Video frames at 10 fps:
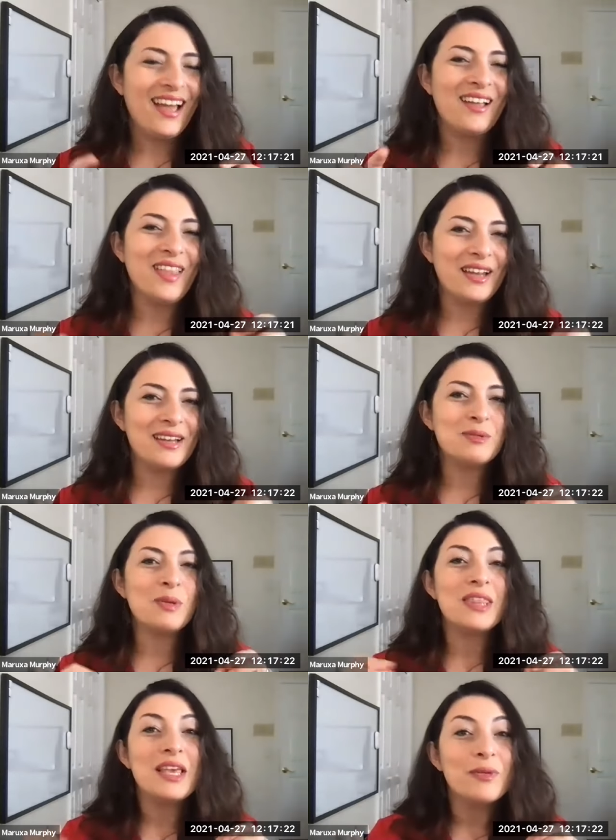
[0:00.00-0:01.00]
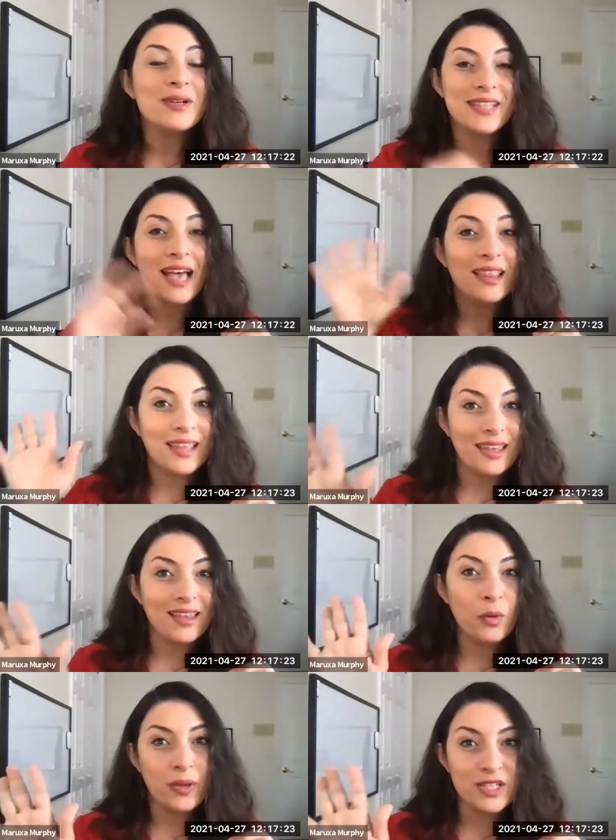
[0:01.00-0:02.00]
A lot of times we think we're selling
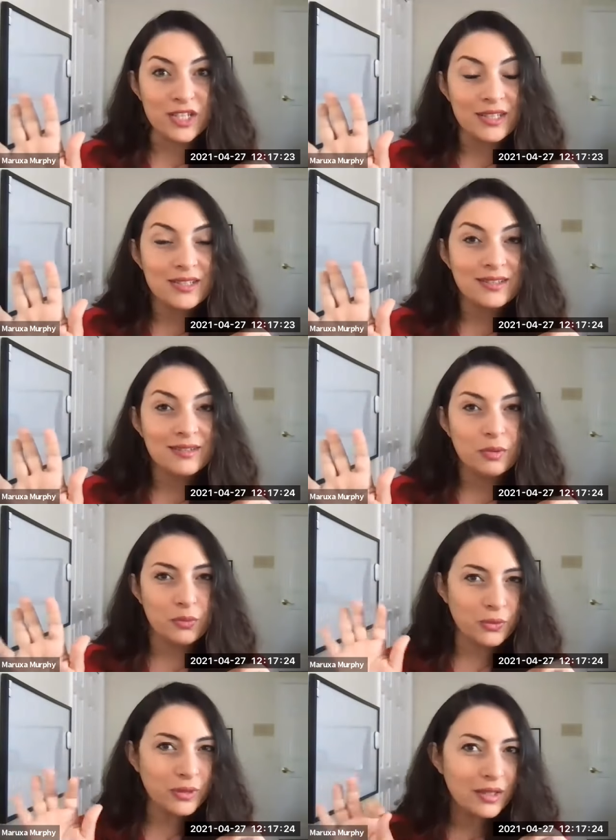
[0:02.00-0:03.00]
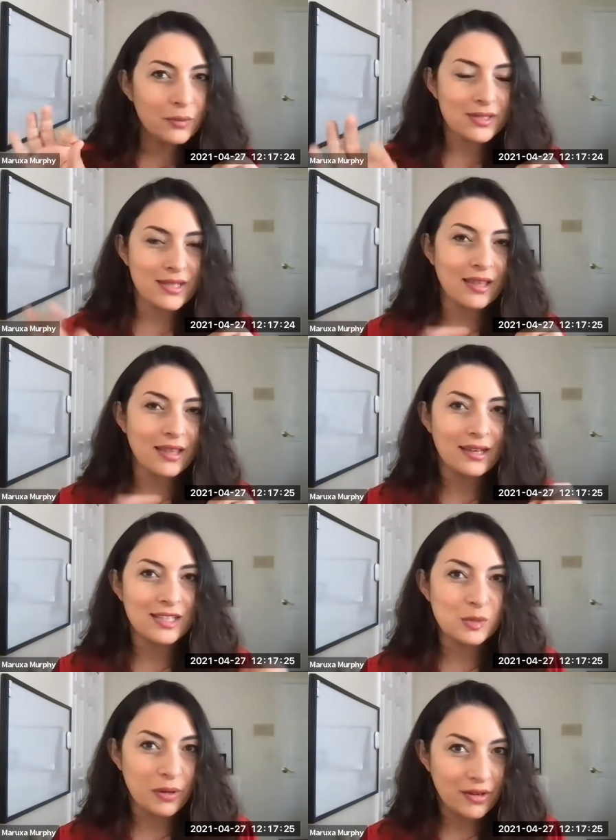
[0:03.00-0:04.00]
a widget, but really we're selling an
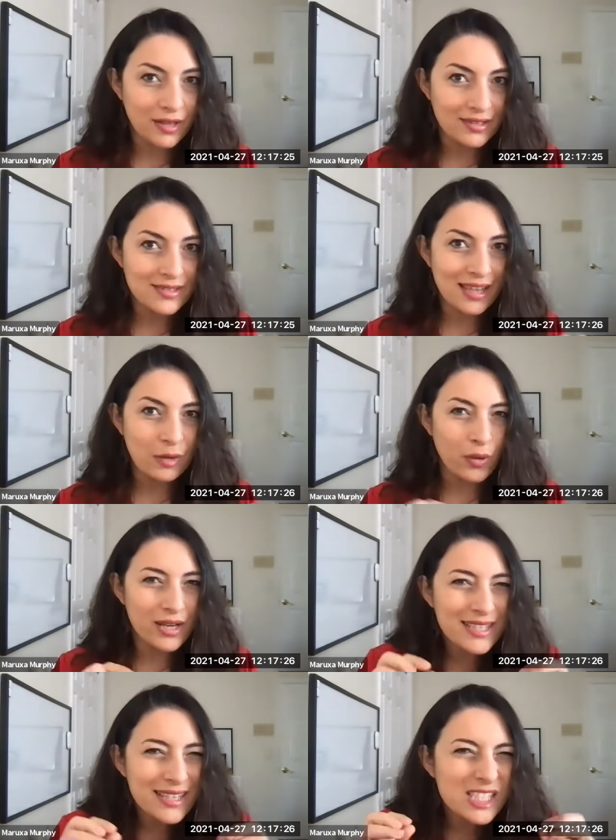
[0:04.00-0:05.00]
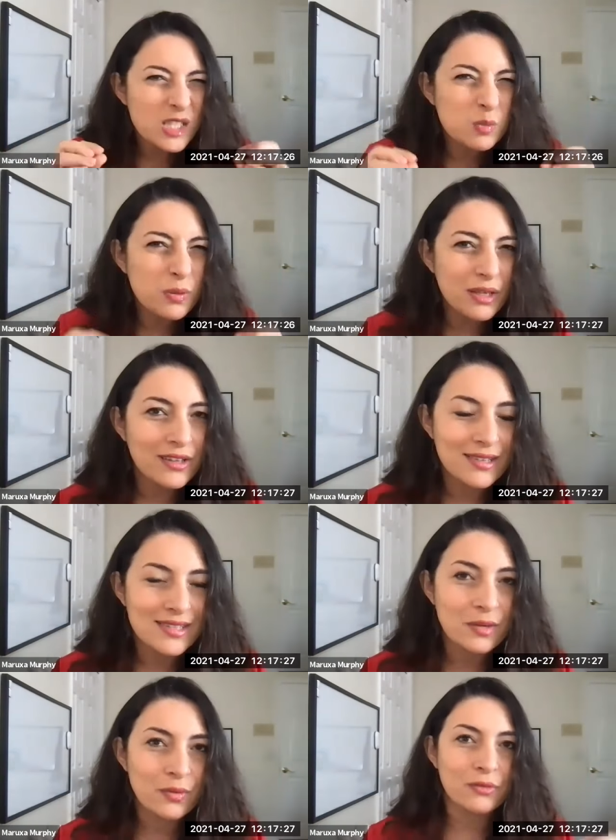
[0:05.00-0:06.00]
experience. And what is the
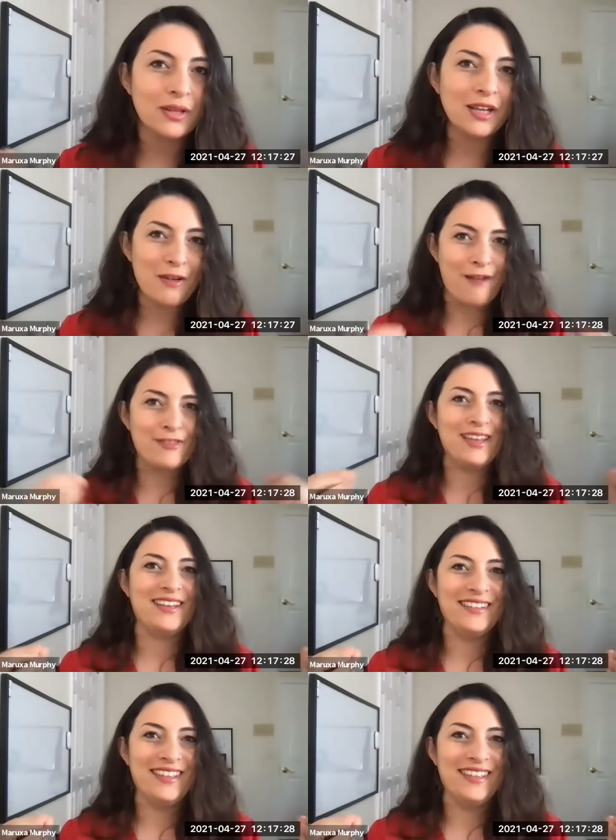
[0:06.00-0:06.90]
experience that we're really crafting?